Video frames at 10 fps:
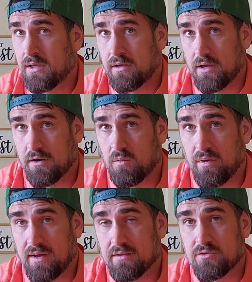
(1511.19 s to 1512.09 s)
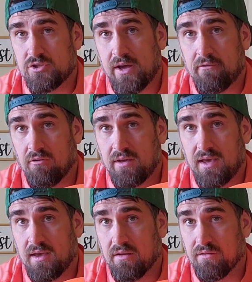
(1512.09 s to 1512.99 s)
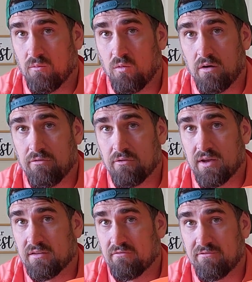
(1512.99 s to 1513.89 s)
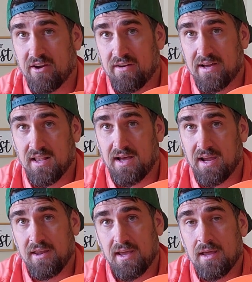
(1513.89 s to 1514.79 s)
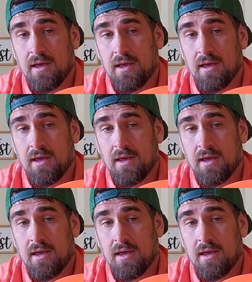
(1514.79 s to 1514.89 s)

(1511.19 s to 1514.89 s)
you know, but generally it is a wonderful disc, very glidey.